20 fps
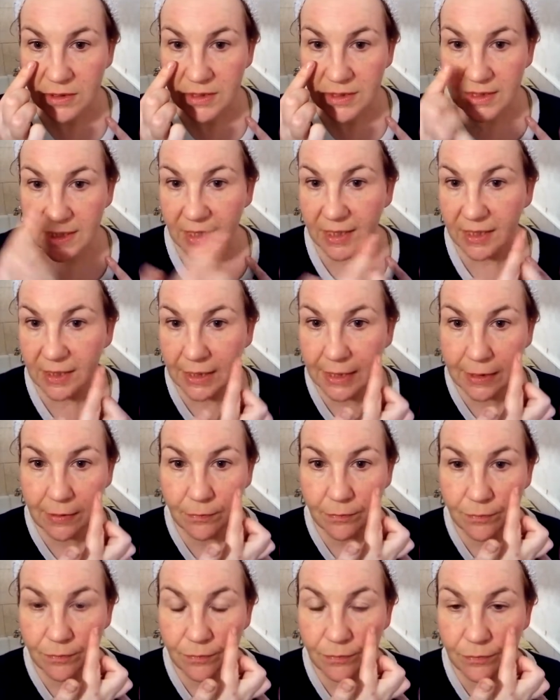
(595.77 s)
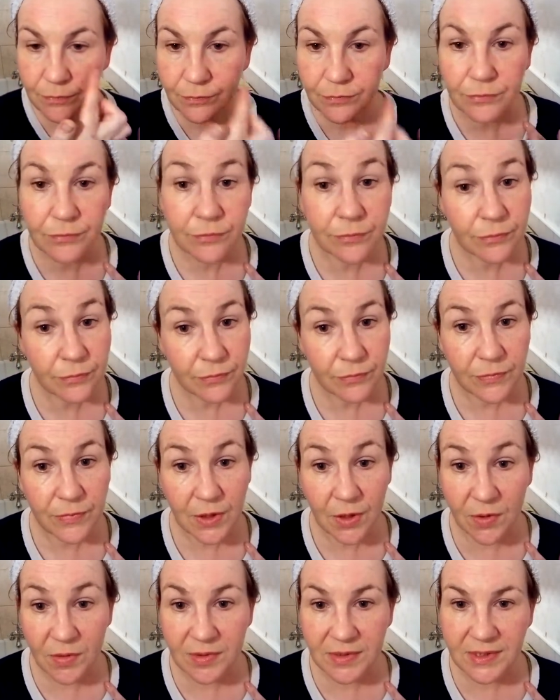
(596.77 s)
Saggy,
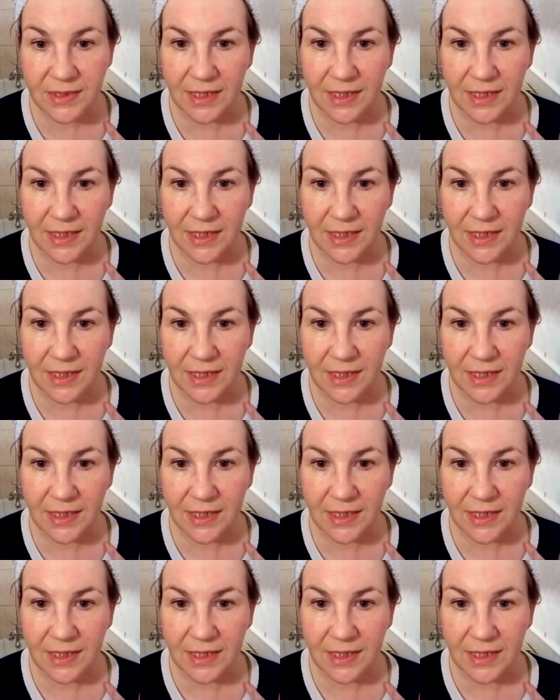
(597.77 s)
not